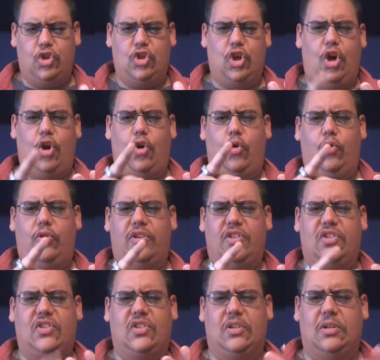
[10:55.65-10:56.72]

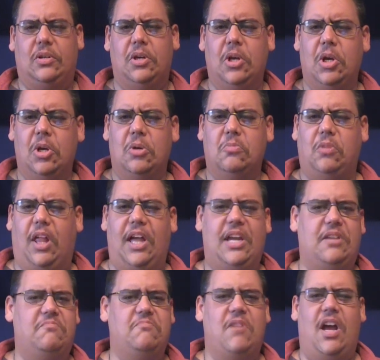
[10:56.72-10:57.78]
jokes and,
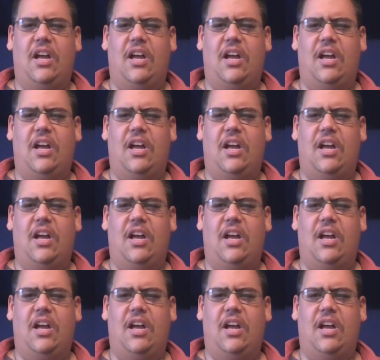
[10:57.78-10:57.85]
like